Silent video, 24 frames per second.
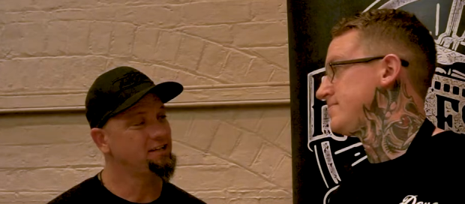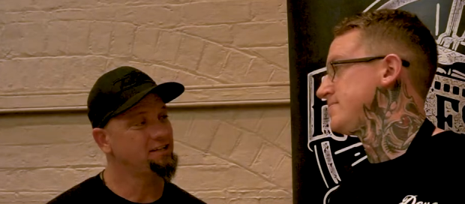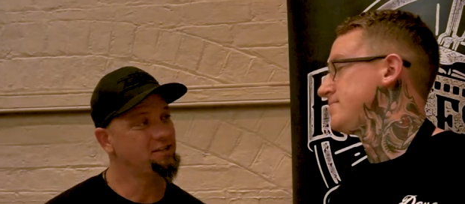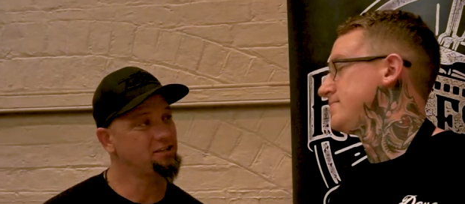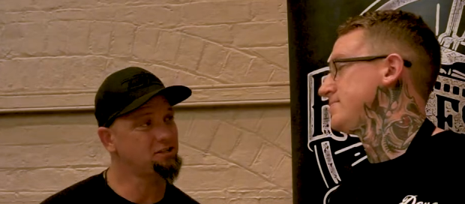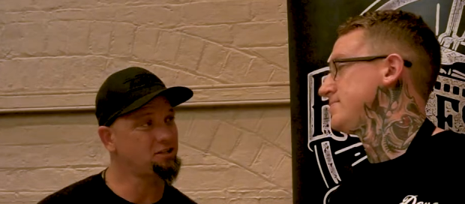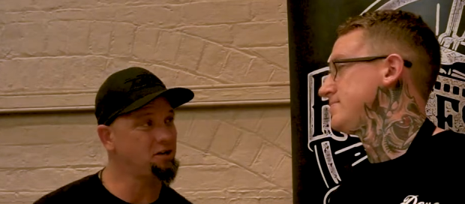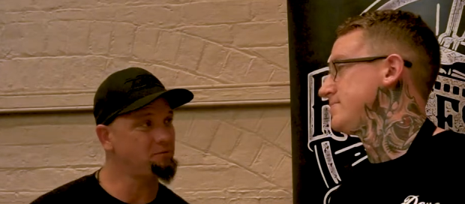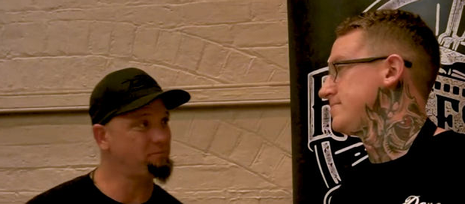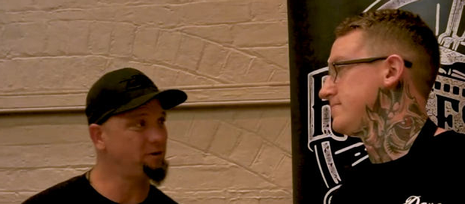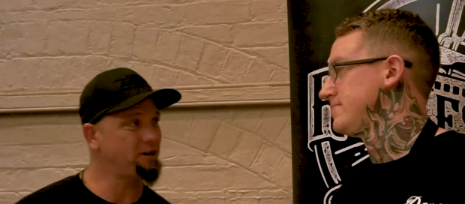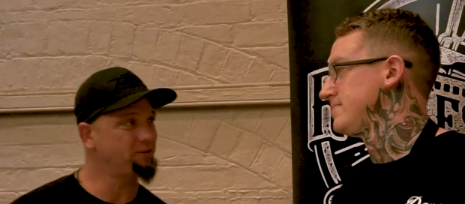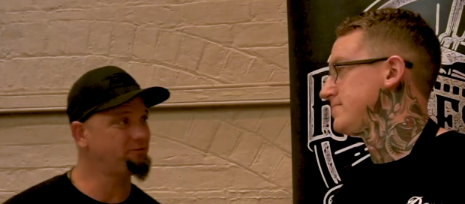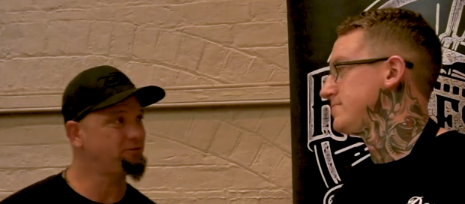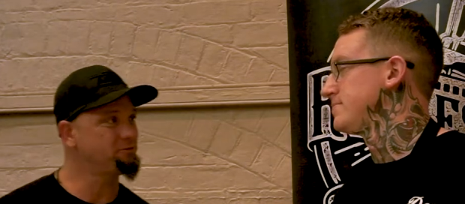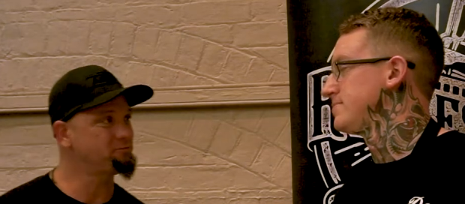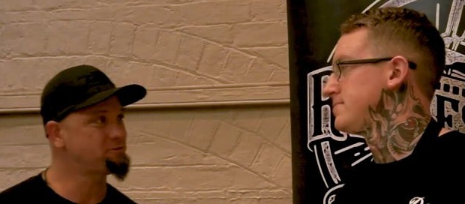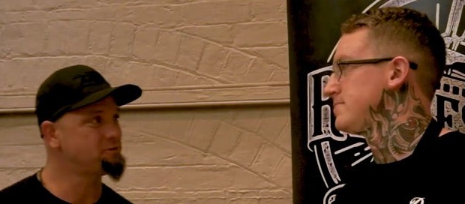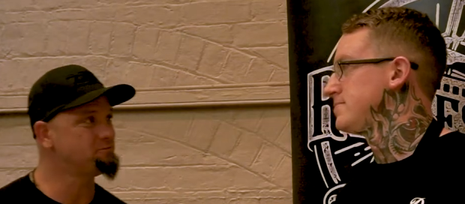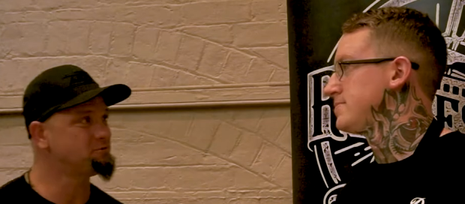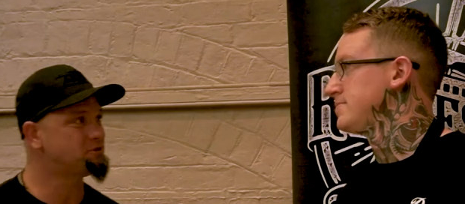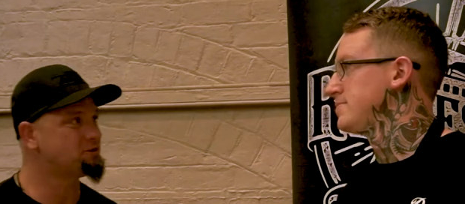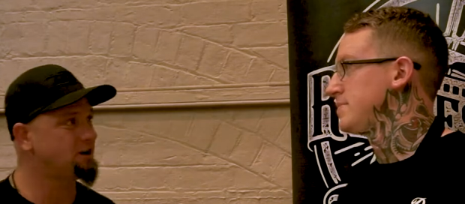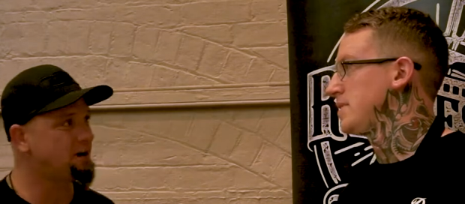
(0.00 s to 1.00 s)
Speaker 1: Just got back
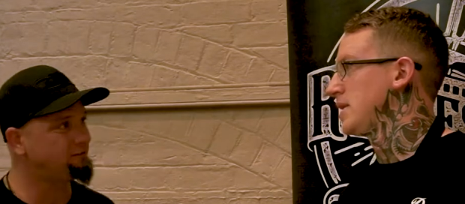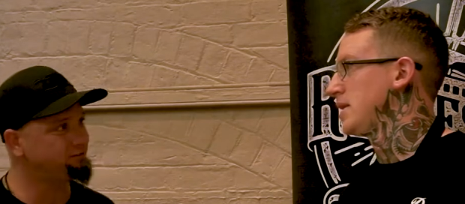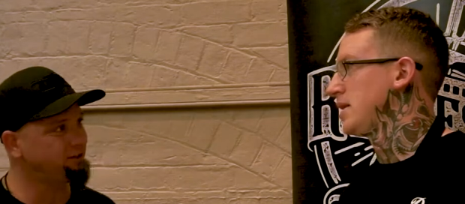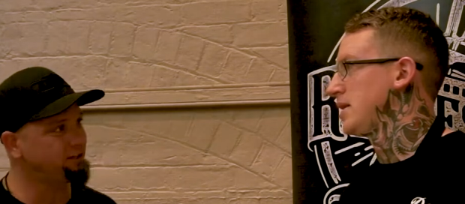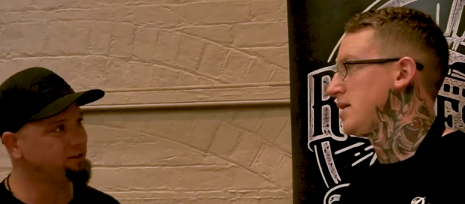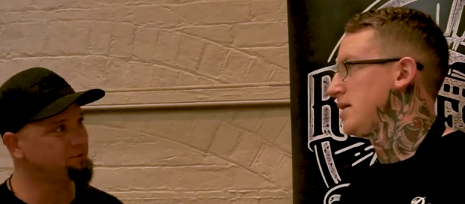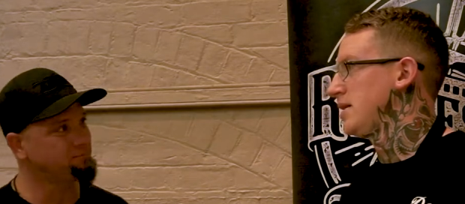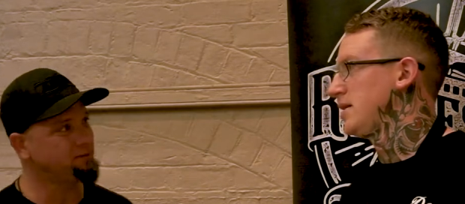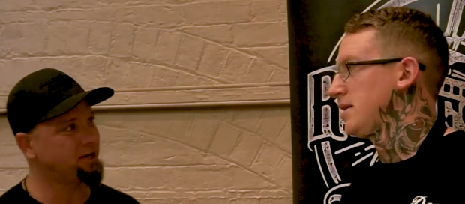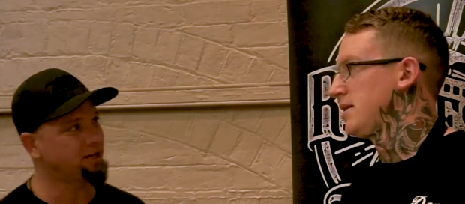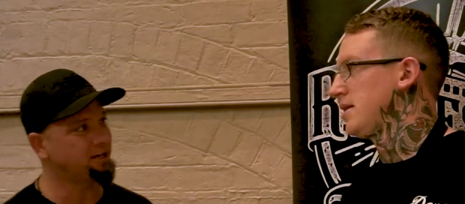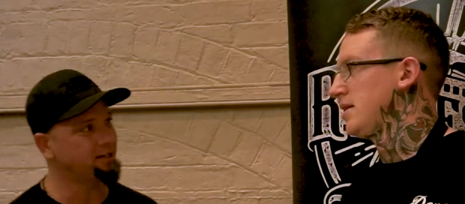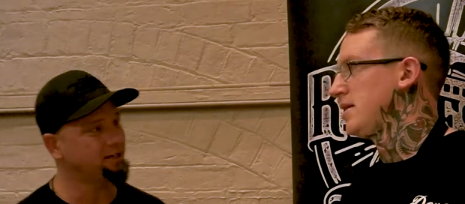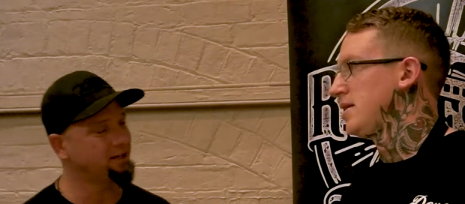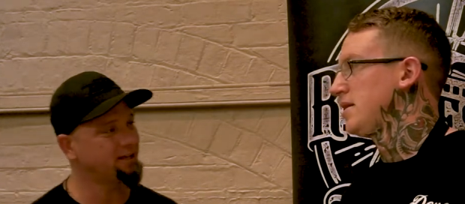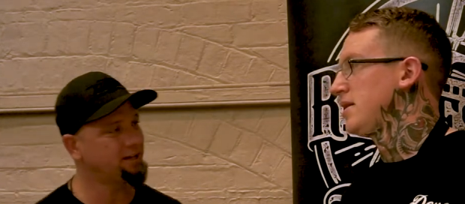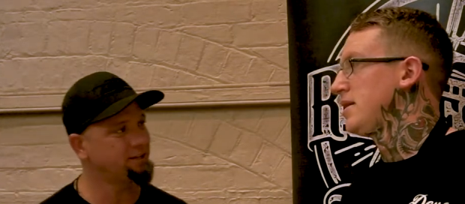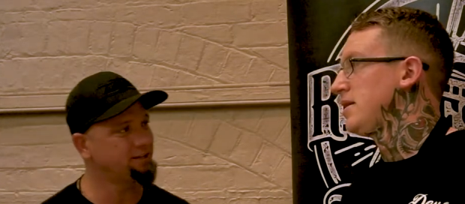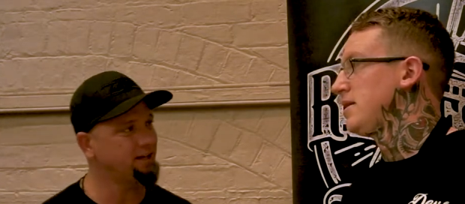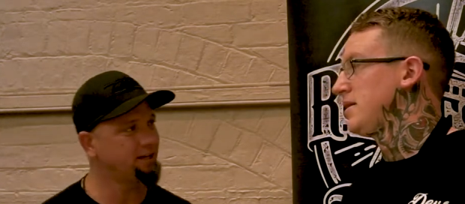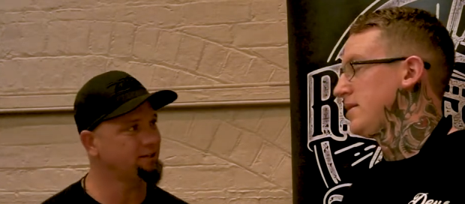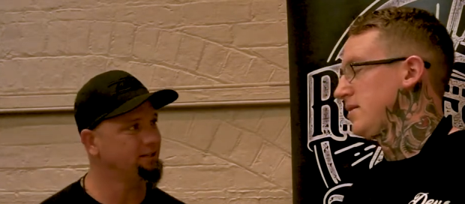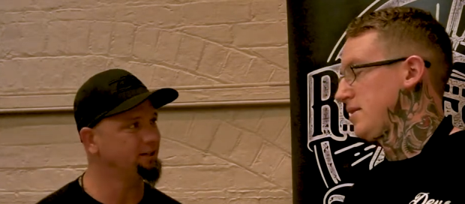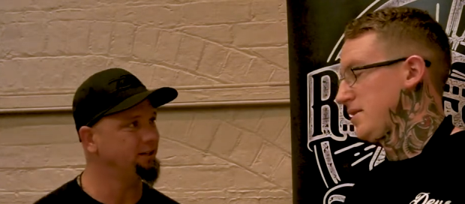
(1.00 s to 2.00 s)
from some travelling, mate.
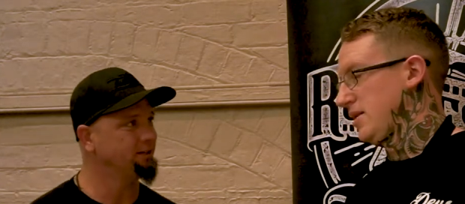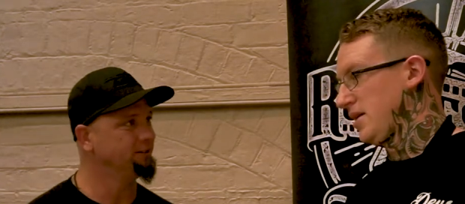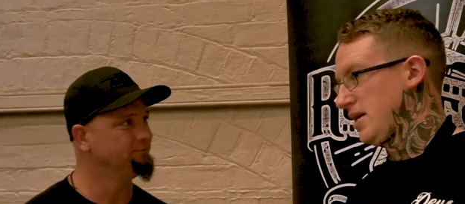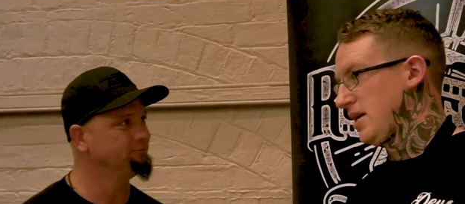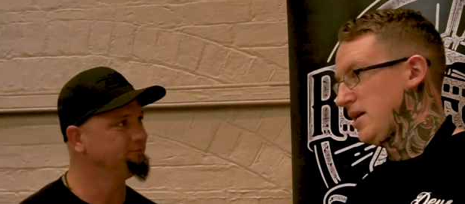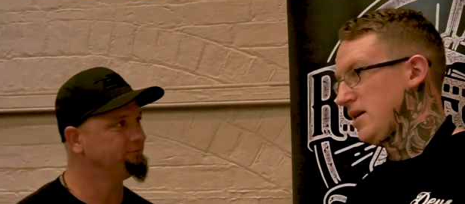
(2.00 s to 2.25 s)
How'd that go?